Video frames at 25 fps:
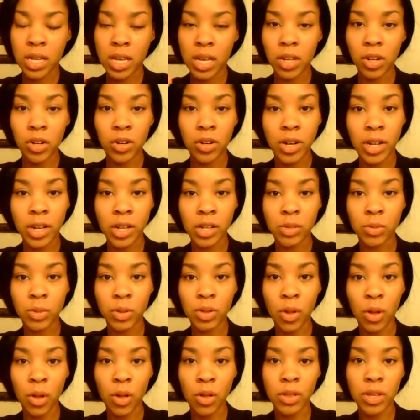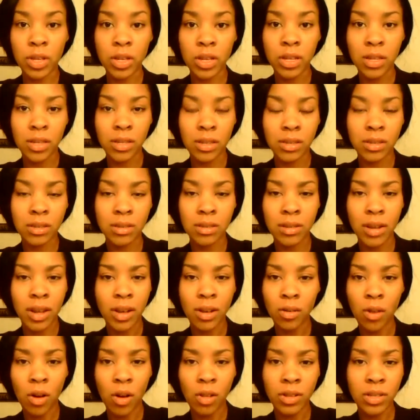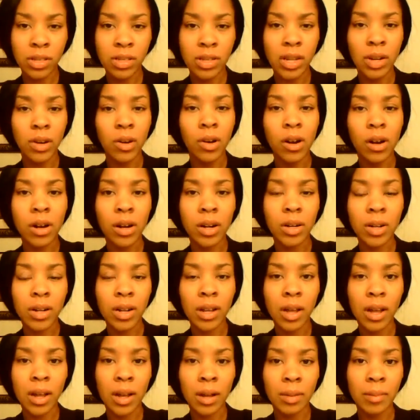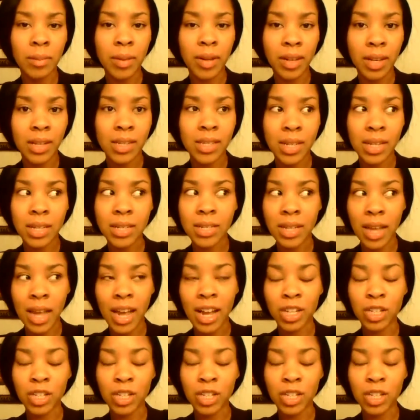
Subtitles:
killer nails with all this nail art, unless that's the